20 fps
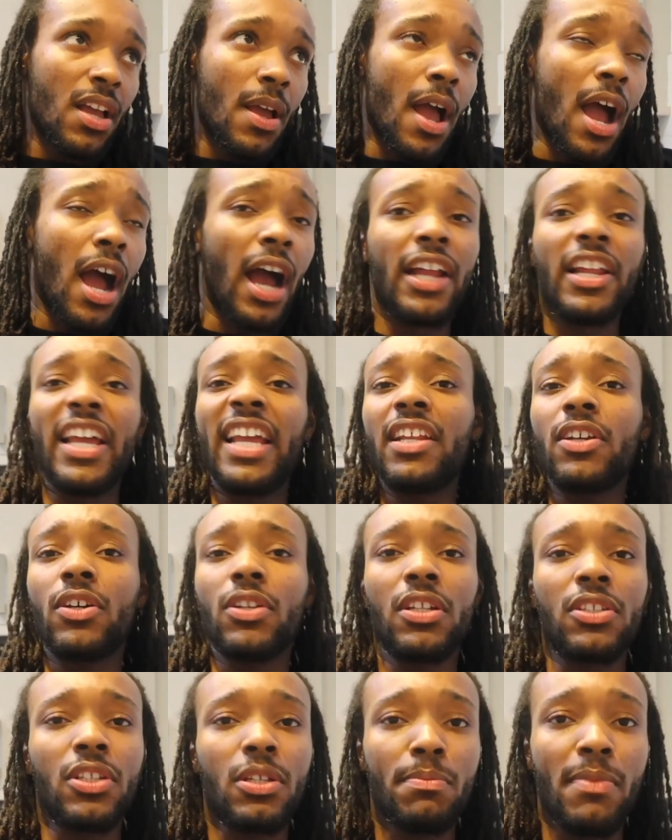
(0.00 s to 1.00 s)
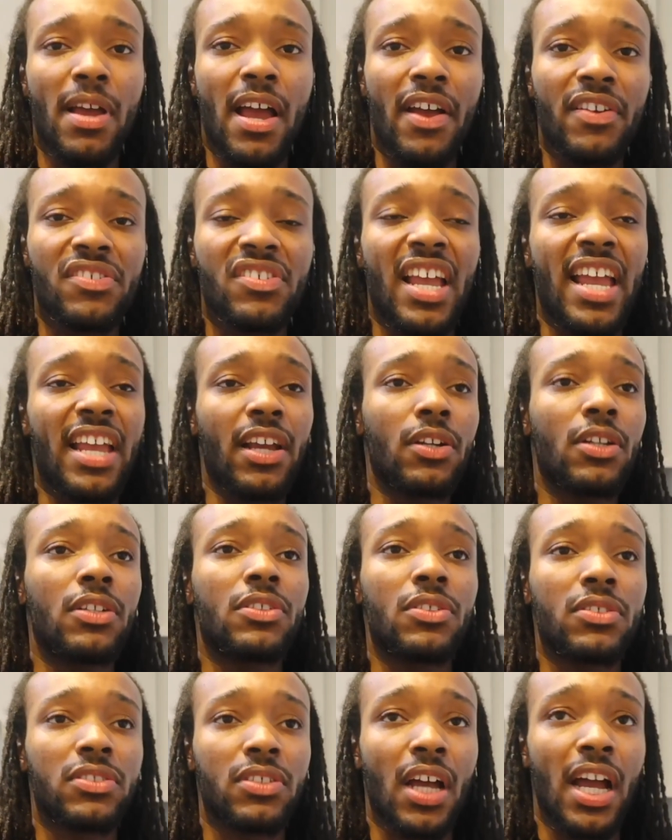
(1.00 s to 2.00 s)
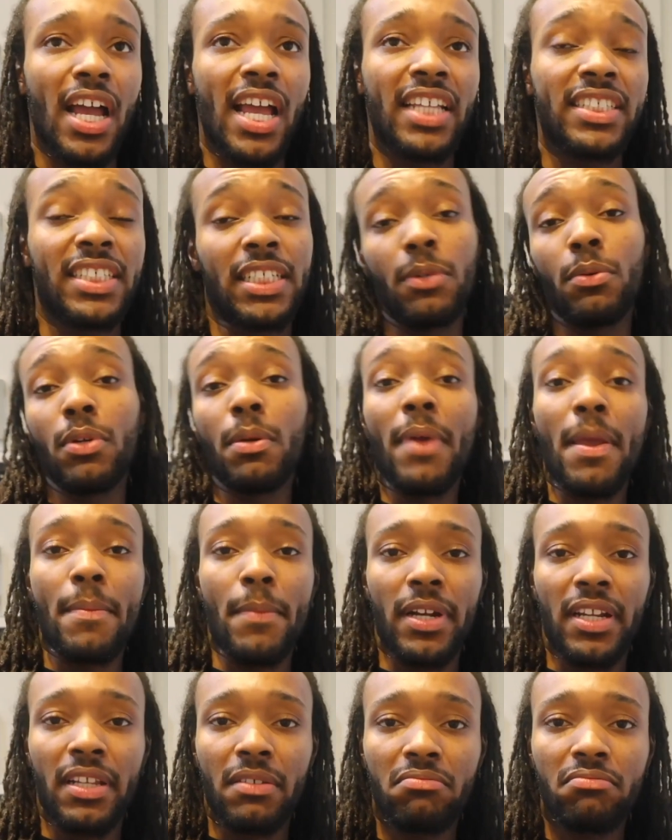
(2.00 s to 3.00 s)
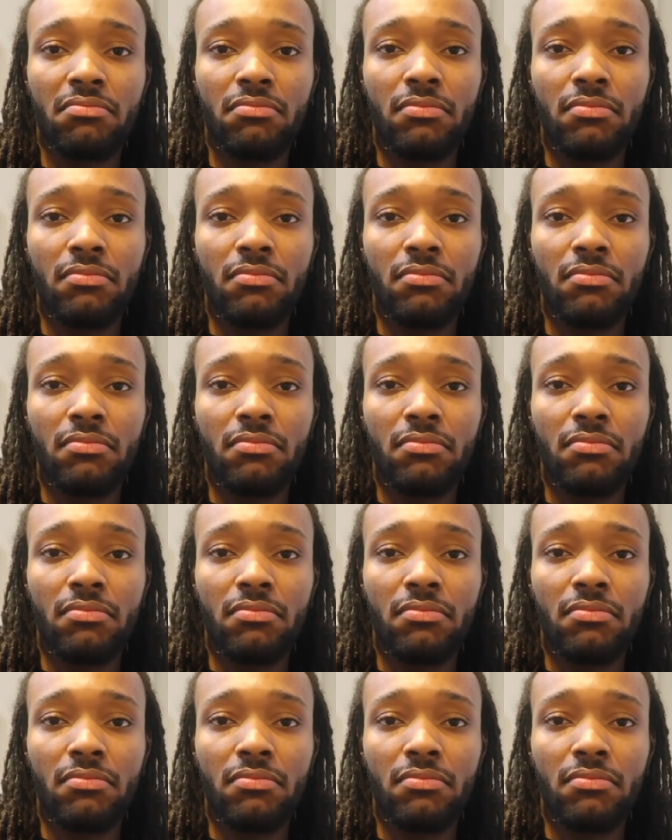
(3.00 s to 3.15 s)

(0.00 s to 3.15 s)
I ain't going to do maths, I ain't going to do science, and I want to make money.